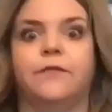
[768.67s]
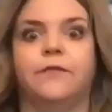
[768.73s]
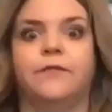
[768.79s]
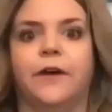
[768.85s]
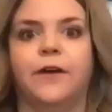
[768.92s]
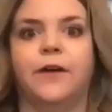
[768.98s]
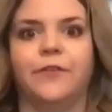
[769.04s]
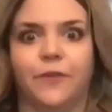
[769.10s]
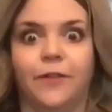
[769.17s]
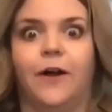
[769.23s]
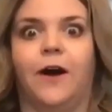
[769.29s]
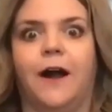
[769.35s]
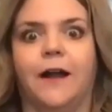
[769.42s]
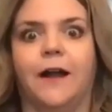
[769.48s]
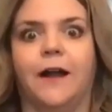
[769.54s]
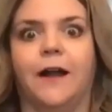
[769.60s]
are farther
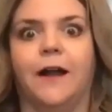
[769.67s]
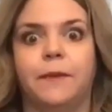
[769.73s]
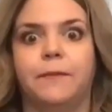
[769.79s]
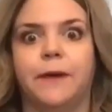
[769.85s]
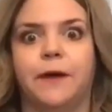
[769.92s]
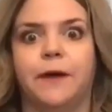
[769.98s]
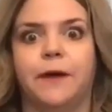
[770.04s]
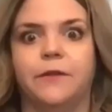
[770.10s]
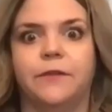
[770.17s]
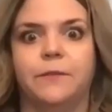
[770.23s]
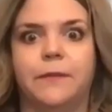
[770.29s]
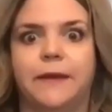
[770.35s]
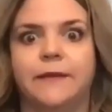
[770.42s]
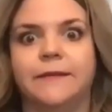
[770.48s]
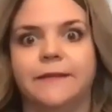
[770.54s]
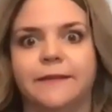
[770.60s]
along and they'd probably be
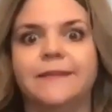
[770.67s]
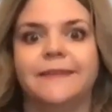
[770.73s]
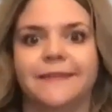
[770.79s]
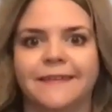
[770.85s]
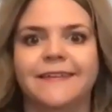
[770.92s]
better than me.